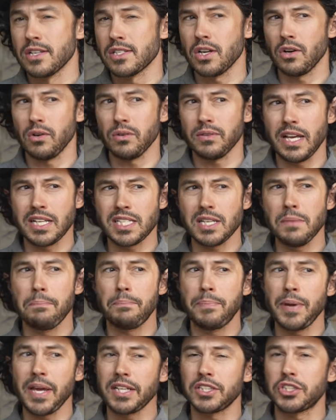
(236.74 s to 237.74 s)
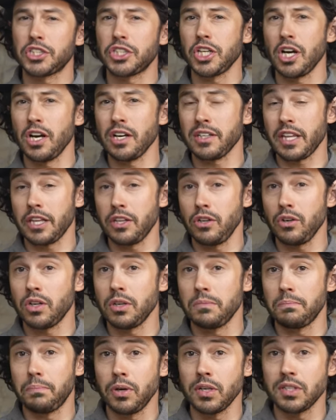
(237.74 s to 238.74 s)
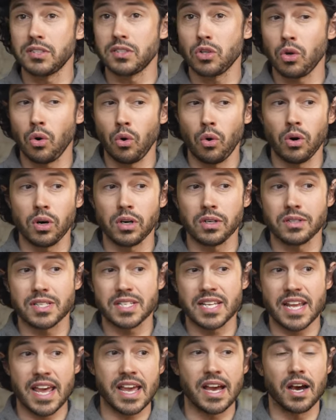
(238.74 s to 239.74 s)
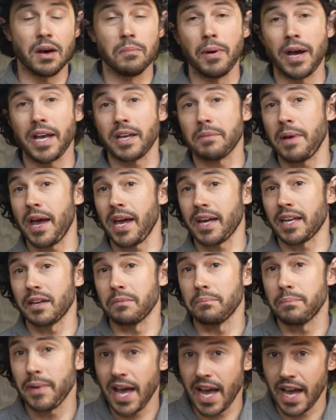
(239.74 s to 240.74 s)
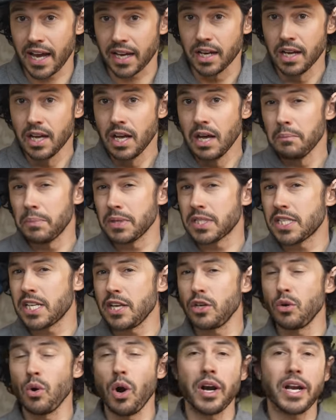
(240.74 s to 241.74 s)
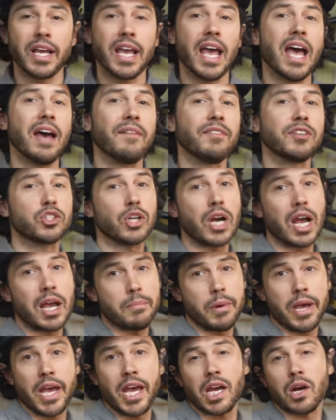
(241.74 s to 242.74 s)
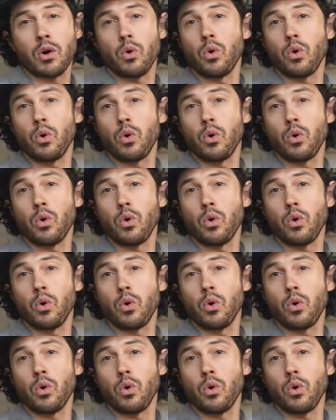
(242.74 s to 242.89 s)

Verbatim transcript: So that's a big chunk that you could put towards, say, a bike packing bag. But say you already have a dry bag